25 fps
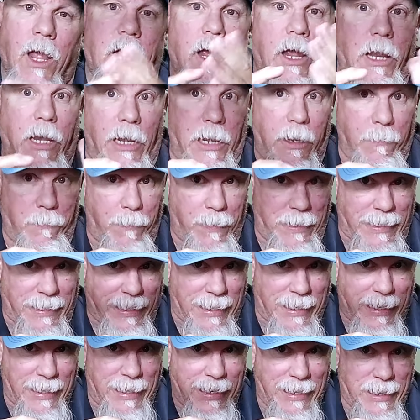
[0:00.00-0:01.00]
In the
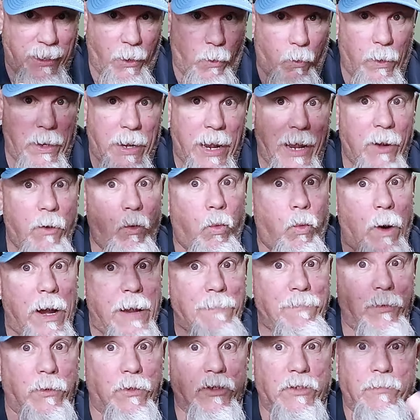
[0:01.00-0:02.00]
beginning, we had
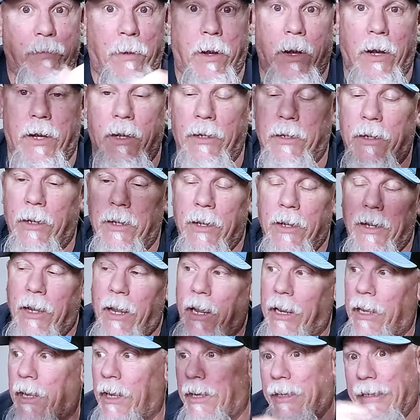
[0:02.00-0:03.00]
Waples Pond,
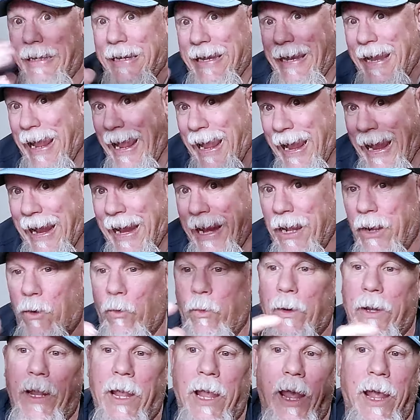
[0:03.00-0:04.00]
and at the end,
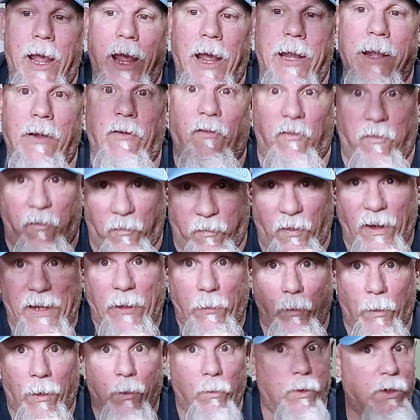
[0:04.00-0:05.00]
we had
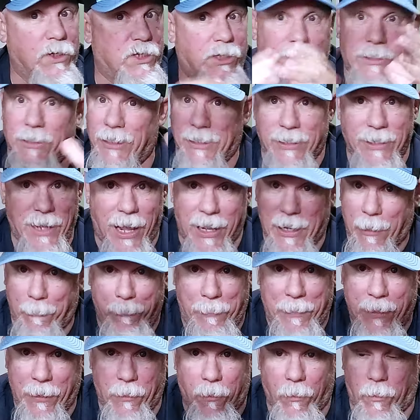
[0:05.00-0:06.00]
Fleetwood, which did not
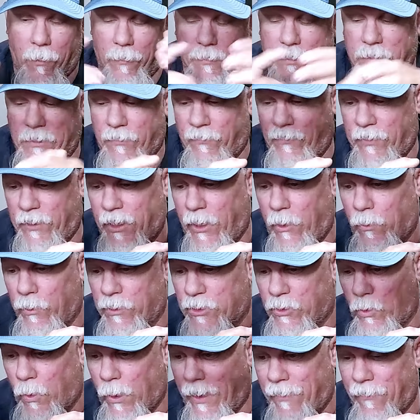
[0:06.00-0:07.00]
appear on this video
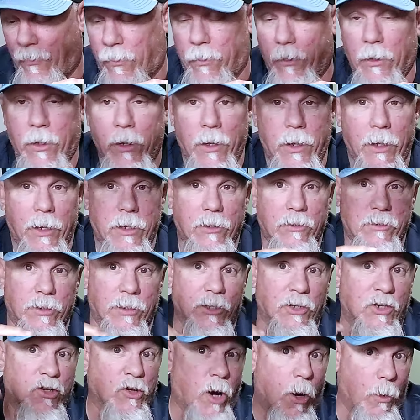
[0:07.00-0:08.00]
whatsoever. So
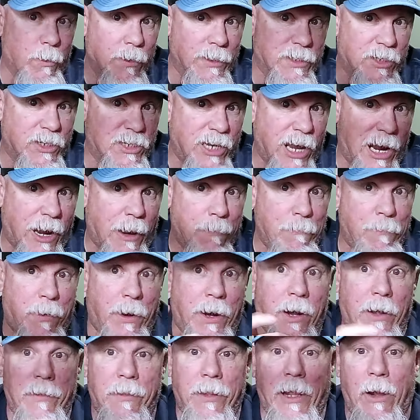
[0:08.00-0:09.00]
let's start with the second
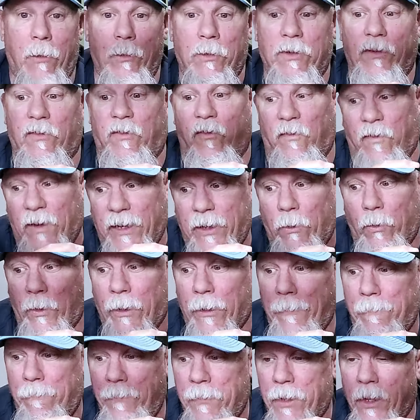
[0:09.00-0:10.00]
pond. That was
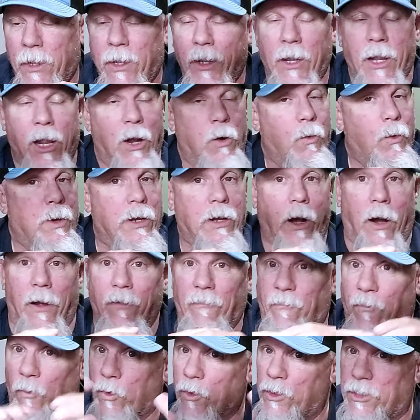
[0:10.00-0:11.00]
Fleetwood. We
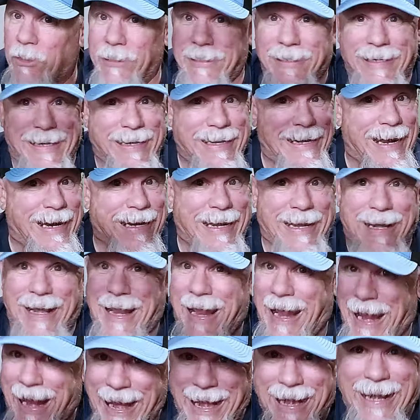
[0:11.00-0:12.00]
unfortunately did not get
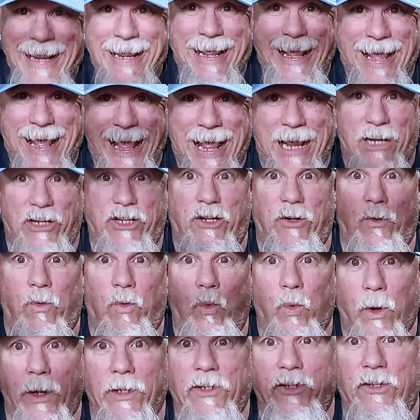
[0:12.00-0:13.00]
any action
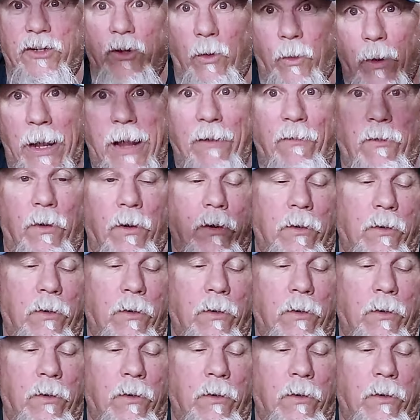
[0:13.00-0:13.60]
whatsoever.